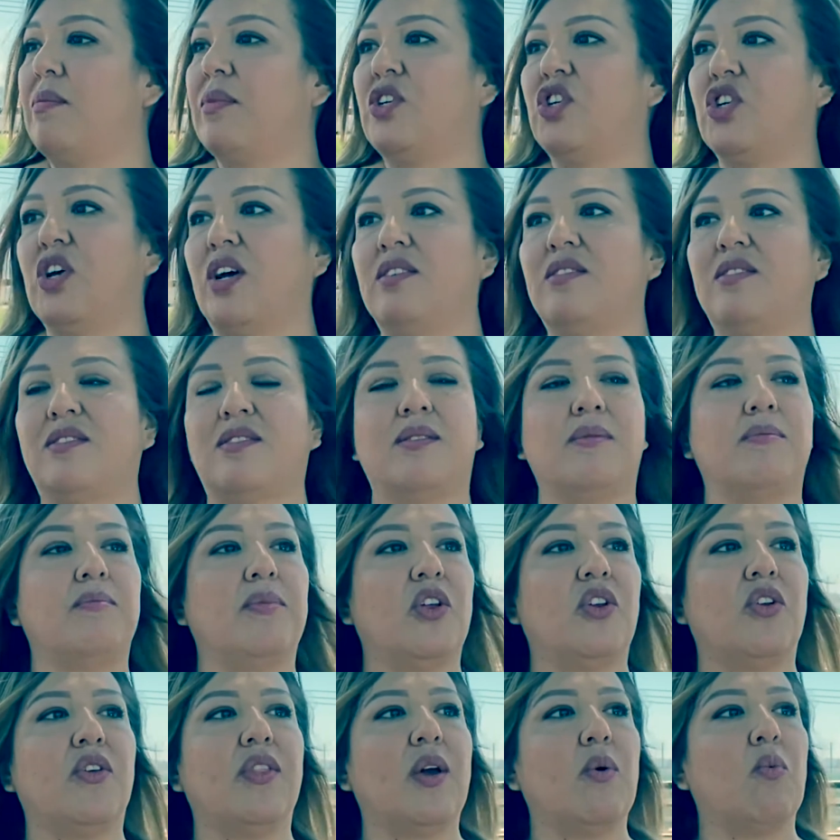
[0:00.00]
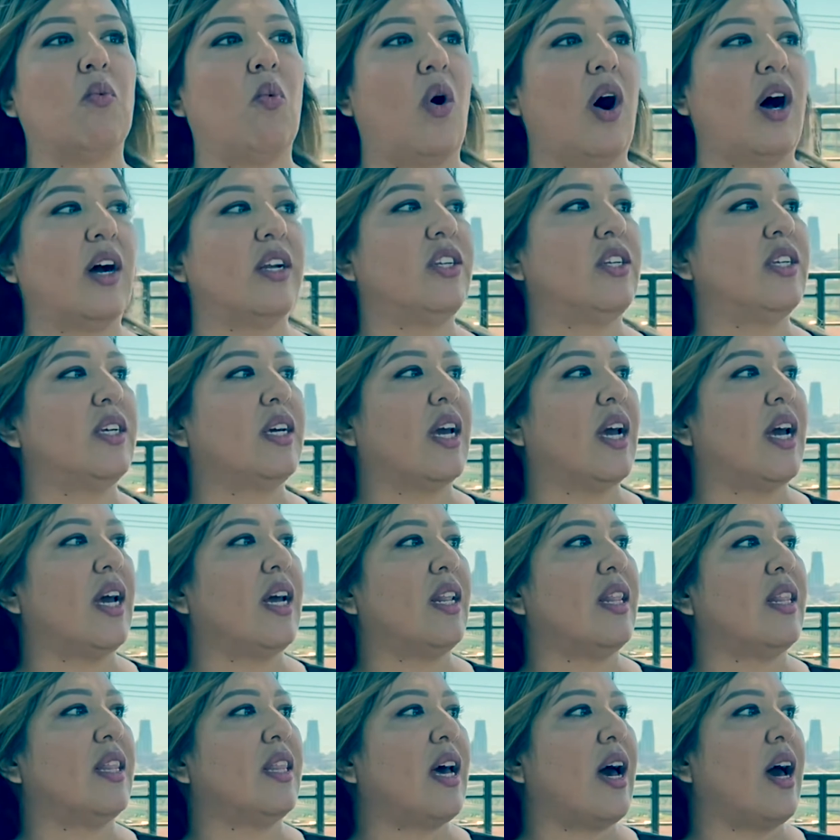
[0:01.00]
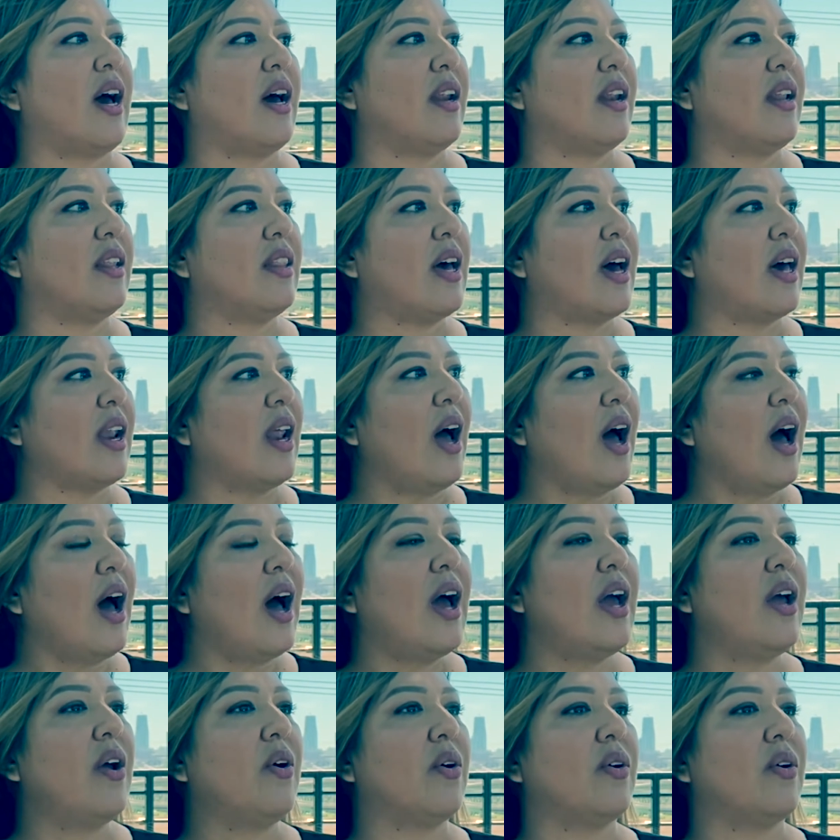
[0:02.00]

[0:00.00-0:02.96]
Just, they want to get that high,